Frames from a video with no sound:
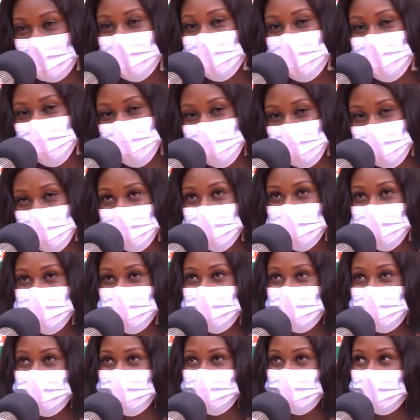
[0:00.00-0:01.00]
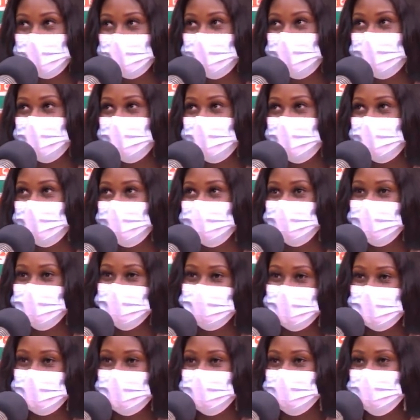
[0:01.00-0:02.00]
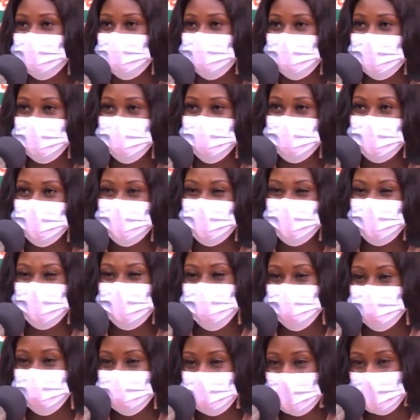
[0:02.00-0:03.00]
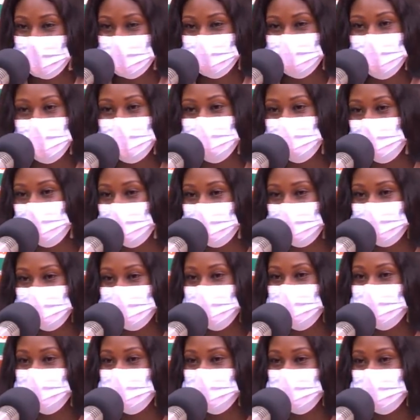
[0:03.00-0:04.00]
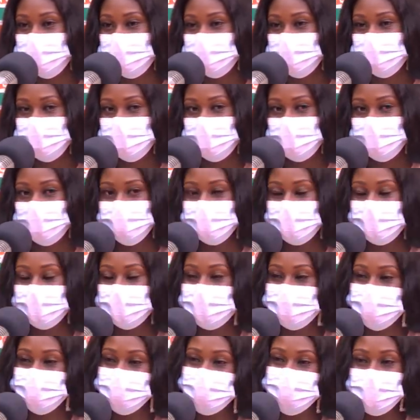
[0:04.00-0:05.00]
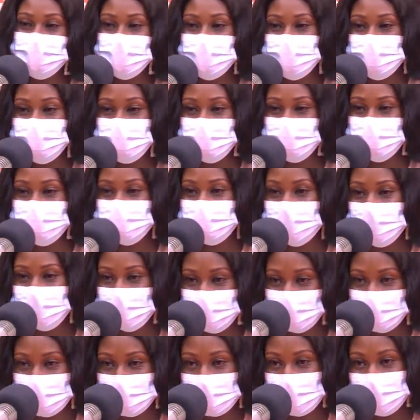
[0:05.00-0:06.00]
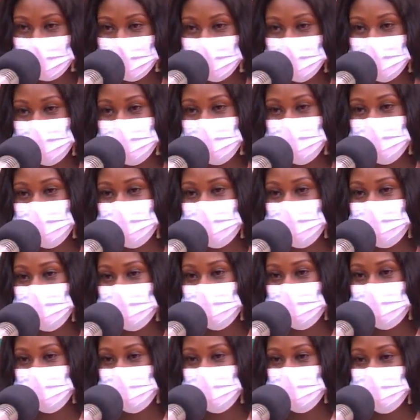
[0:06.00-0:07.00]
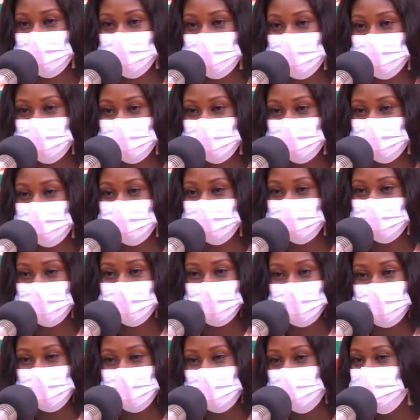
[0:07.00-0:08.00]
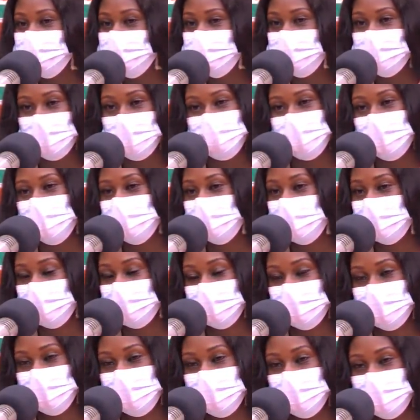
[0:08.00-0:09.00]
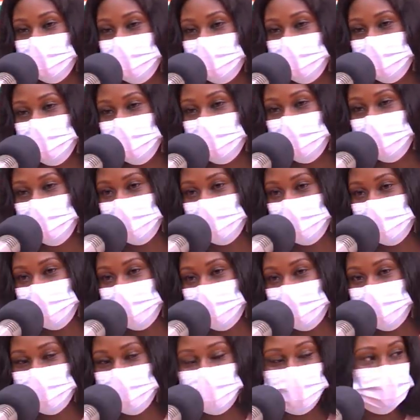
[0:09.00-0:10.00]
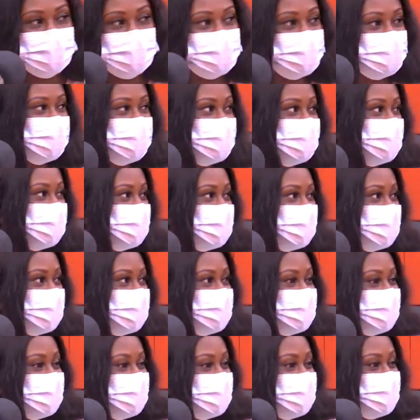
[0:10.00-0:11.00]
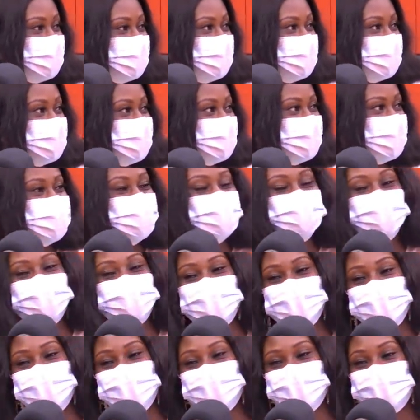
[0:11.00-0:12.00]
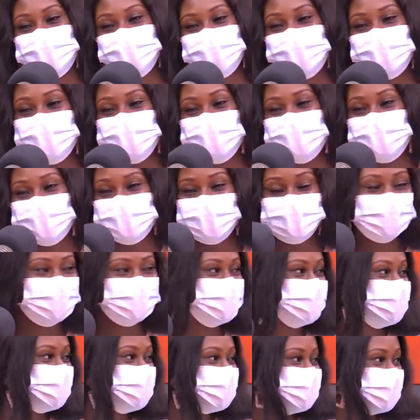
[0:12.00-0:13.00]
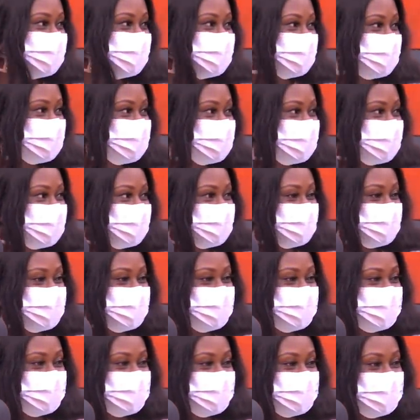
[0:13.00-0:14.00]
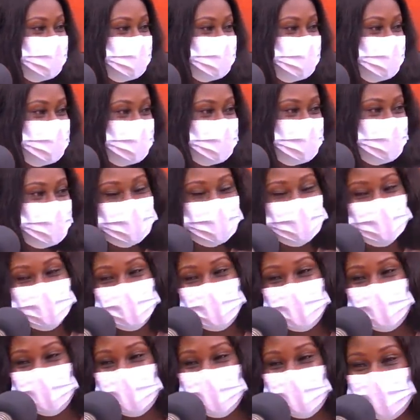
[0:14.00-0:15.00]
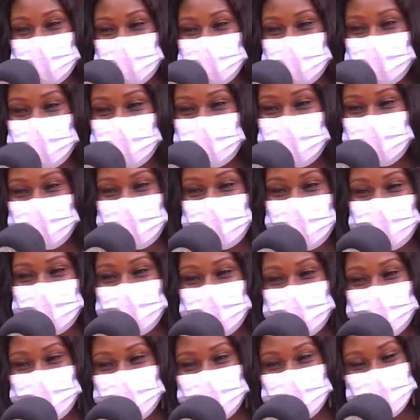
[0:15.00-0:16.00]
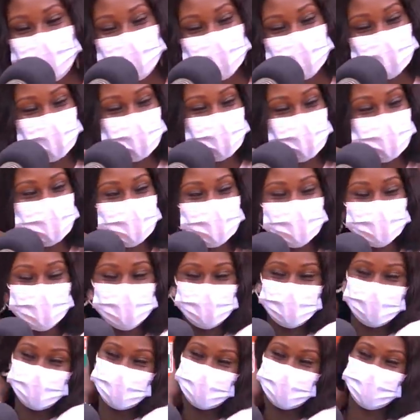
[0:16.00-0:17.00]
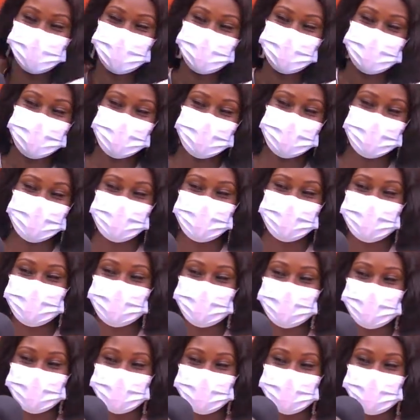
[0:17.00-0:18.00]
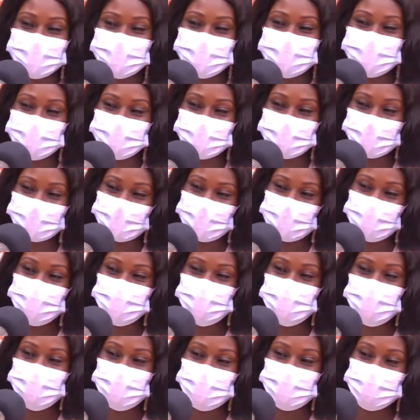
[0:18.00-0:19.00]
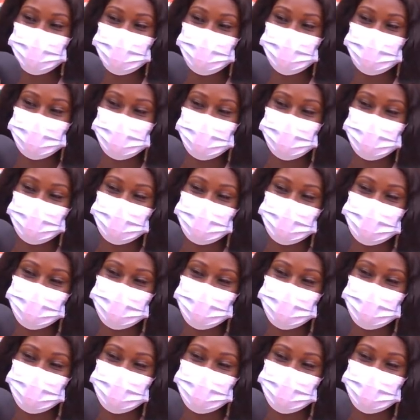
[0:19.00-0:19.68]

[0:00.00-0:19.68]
if you were Hossa, but Miss Yakas made me knew much more about it because me keeping myself busy with it. And you know, me knew more about it. I see the gun in ladies there. Jayo. I could say penny my day. You mean I more fast than I made dog no sooner. How patch they say? You're fast, say Valeria, Batima,